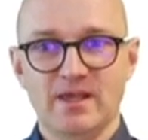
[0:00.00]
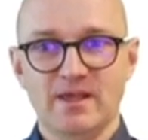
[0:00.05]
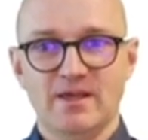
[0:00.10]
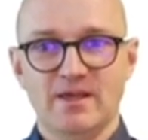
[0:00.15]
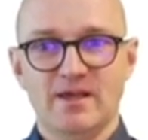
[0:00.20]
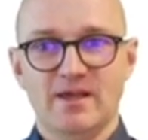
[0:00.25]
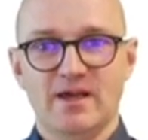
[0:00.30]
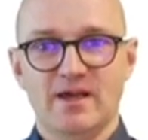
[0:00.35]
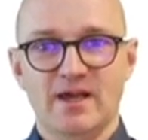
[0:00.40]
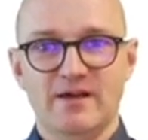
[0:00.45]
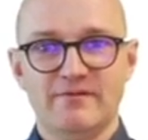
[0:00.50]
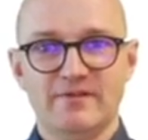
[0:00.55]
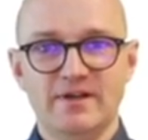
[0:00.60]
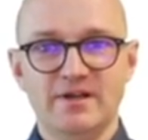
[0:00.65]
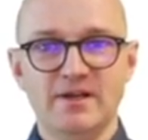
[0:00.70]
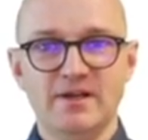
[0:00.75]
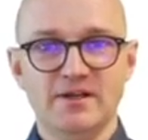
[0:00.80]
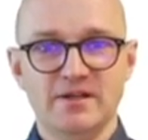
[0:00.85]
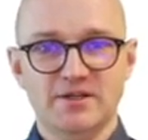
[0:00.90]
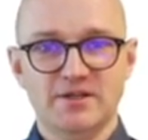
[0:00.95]
I have an
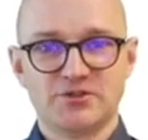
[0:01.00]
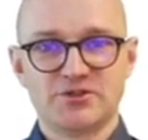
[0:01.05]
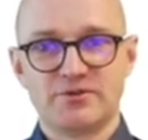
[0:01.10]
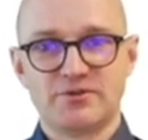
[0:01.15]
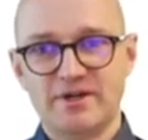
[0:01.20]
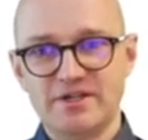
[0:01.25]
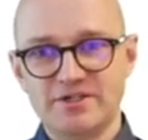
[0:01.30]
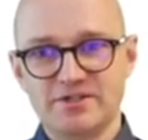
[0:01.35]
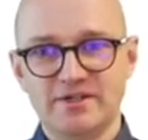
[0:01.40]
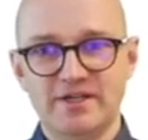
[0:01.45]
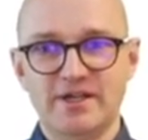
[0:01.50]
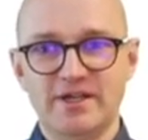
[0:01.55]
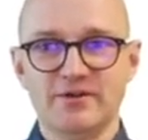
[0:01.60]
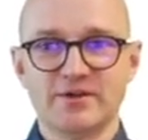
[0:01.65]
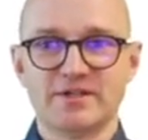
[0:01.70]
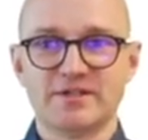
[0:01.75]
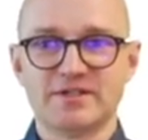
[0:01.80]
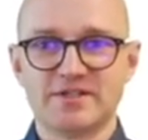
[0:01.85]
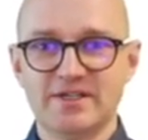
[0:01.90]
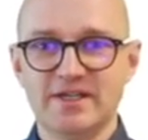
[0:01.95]
illustration here. You
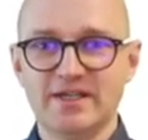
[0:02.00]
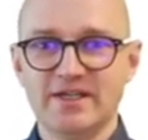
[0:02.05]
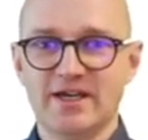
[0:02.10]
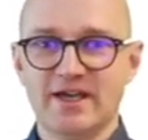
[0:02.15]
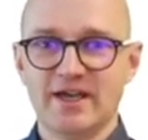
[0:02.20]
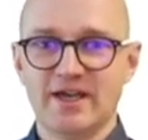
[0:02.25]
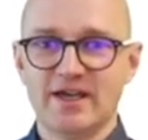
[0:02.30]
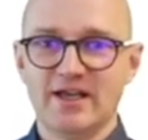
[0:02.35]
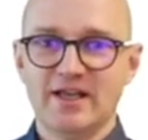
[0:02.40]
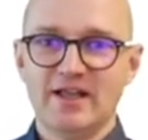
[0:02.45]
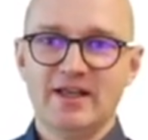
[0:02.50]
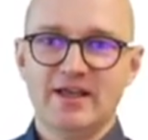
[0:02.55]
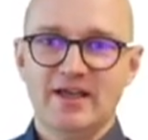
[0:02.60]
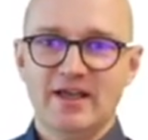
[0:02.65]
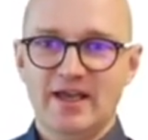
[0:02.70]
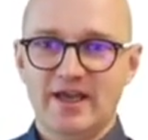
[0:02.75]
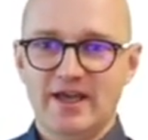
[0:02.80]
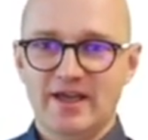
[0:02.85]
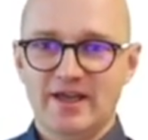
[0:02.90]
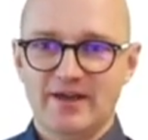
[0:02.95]
can see the
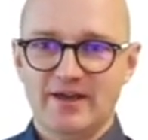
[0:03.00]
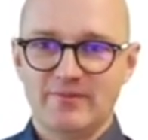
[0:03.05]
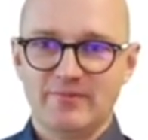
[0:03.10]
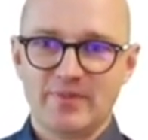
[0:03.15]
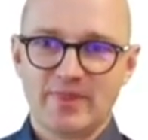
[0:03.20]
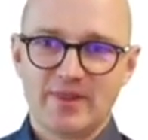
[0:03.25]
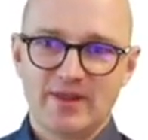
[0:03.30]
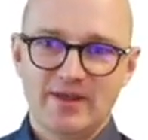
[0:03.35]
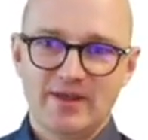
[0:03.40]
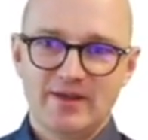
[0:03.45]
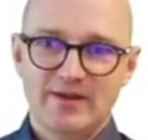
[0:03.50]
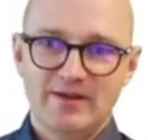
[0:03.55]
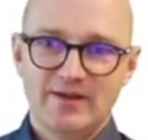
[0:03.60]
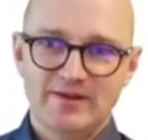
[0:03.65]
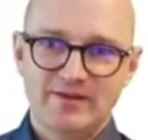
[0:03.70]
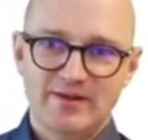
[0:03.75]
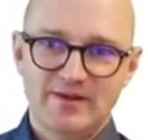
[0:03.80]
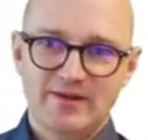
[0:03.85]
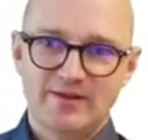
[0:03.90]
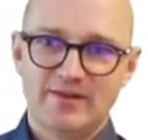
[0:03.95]

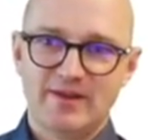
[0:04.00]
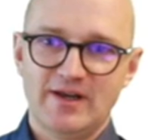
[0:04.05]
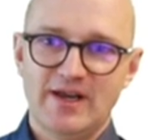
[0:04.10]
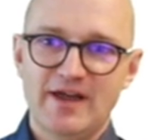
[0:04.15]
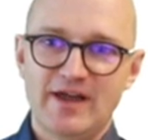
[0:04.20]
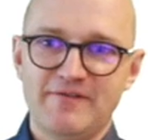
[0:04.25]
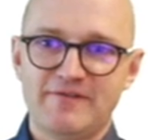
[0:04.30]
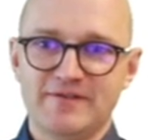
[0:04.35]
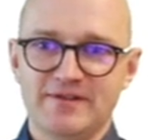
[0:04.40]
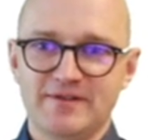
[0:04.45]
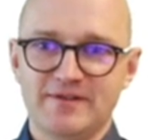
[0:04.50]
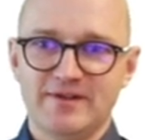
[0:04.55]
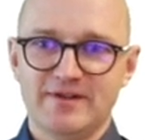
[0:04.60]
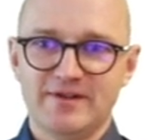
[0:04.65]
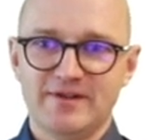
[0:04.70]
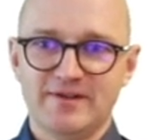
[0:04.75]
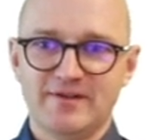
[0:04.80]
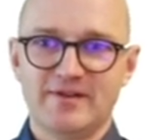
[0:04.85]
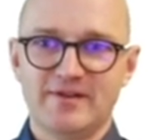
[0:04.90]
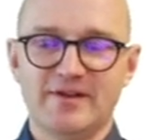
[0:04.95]
left,
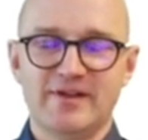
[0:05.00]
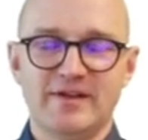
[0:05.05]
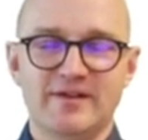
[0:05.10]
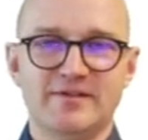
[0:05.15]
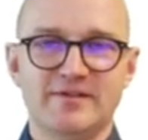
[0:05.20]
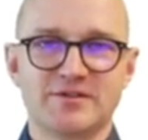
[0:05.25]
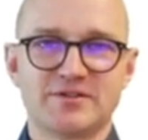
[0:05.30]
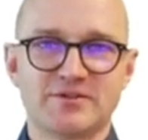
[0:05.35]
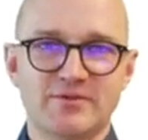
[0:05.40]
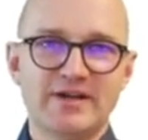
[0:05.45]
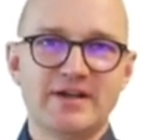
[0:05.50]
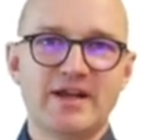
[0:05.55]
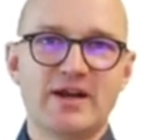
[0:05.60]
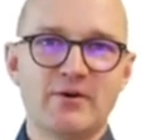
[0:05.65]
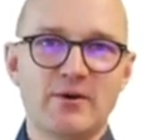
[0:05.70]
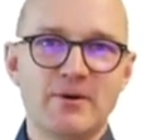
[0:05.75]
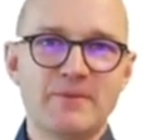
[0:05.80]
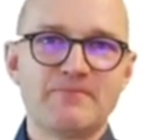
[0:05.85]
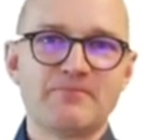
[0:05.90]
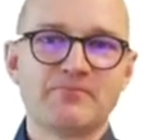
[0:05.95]
the straight
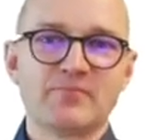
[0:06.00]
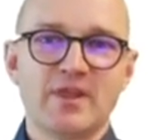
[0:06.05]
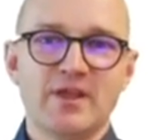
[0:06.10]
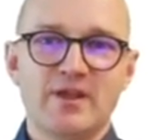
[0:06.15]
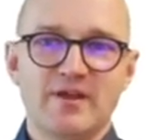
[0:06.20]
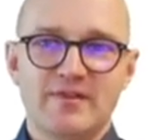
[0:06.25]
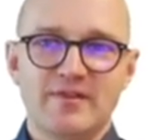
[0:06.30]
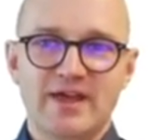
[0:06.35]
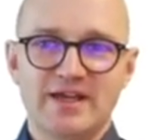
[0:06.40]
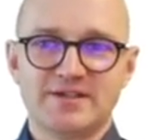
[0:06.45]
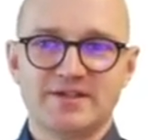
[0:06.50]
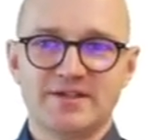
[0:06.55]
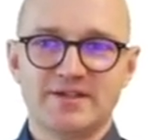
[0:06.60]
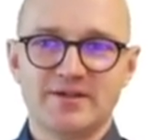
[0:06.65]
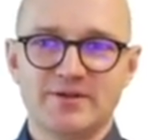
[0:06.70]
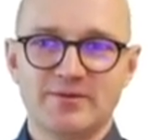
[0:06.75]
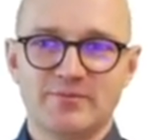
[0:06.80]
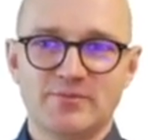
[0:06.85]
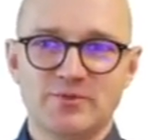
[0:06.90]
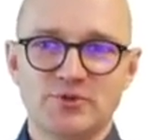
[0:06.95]
arrow, that
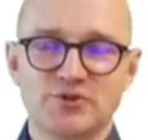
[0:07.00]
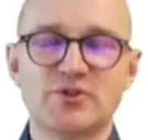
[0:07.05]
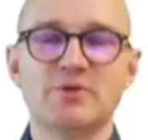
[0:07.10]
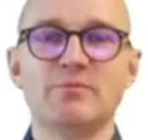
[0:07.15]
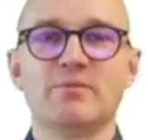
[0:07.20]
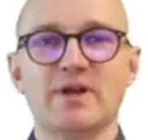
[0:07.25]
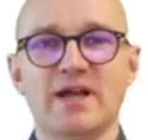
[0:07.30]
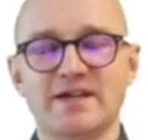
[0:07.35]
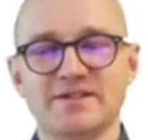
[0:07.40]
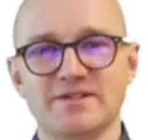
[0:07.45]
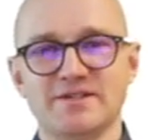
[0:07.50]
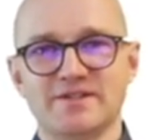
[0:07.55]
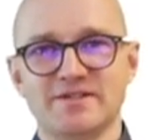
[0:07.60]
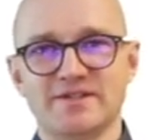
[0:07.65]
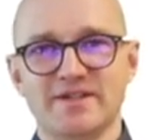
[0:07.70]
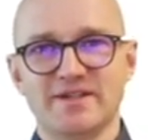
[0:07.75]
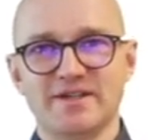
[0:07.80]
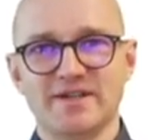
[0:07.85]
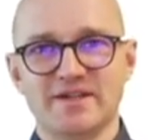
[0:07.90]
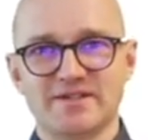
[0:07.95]
symbolizes
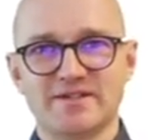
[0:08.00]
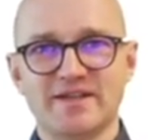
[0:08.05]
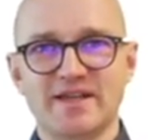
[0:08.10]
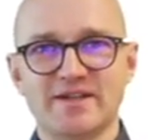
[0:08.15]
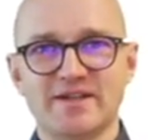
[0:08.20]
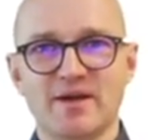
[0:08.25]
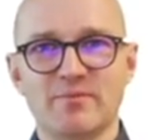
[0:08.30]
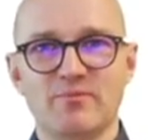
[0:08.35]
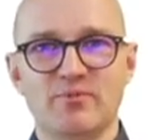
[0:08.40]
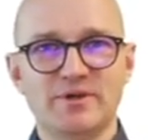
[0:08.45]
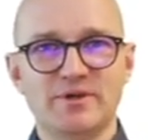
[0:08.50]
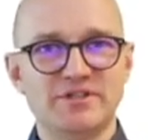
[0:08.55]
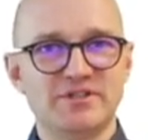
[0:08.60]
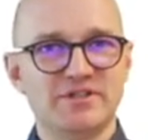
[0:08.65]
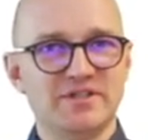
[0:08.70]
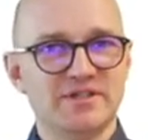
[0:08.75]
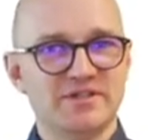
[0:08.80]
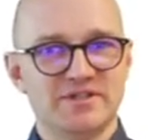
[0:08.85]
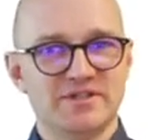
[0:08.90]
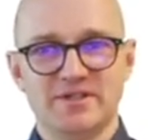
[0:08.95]
a setup which
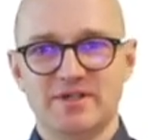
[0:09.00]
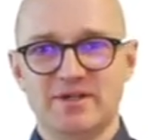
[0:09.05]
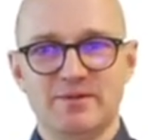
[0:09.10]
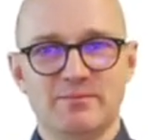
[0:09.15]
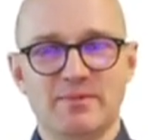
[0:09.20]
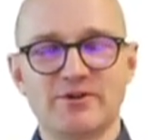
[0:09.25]
is, it might not